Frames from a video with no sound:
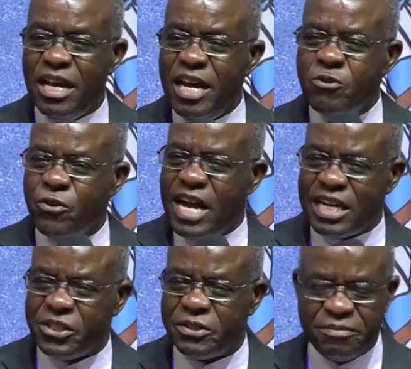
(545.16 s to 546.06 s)

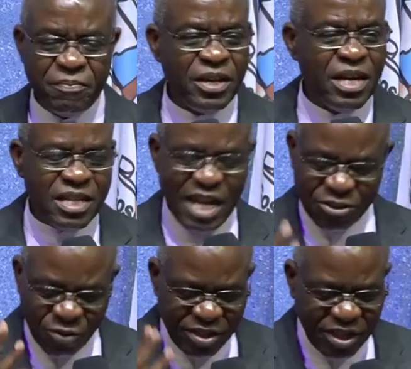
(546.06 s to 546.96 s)
introduction, there are
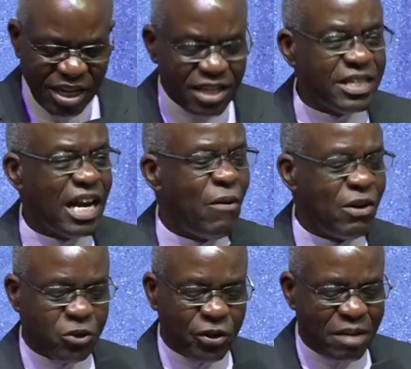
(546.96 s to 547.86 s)
three things that I want to
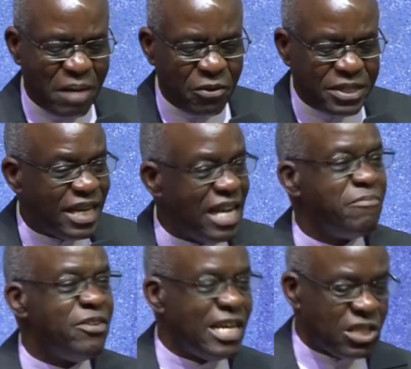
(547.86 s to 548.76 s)
talk about
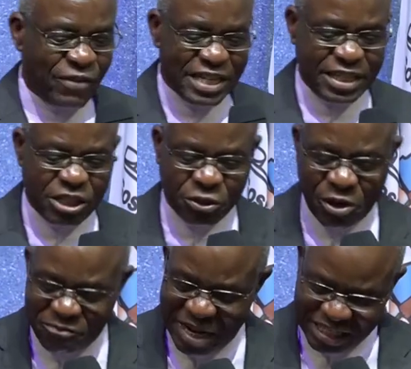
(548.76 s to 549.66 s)
in this first session
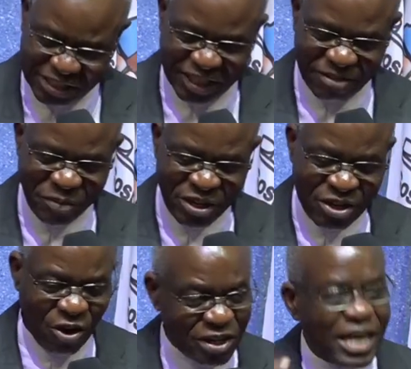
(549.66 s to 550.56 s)
of my teaching
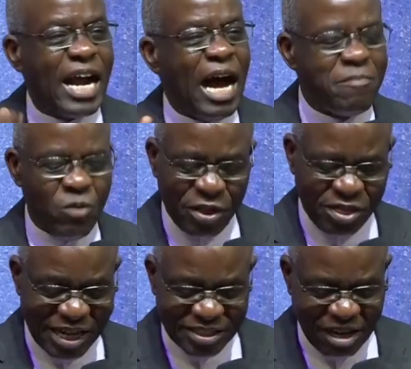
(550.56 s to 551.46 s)
on Come with
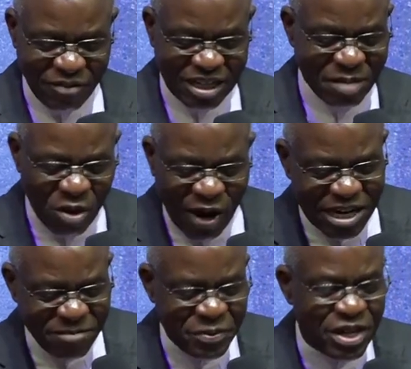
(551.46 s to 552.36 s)
Thanksgiving. Number
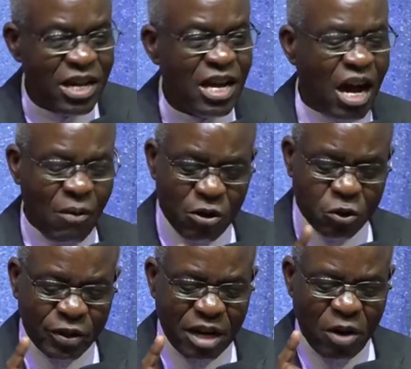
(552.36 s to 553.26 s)
one, I want to
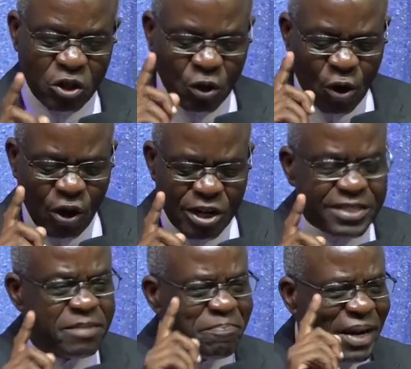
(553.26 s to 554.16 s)
talk about
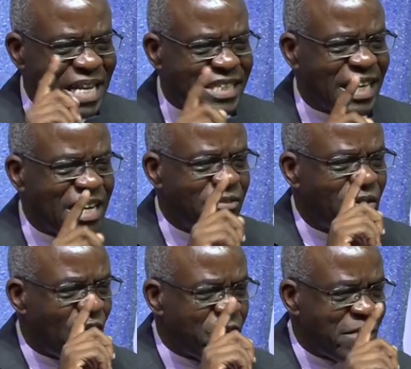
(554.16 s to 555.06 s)
God's blessing
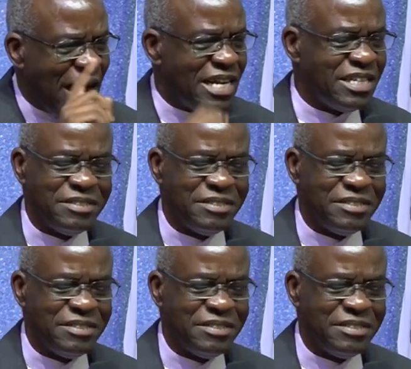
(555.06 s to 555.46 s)
on man.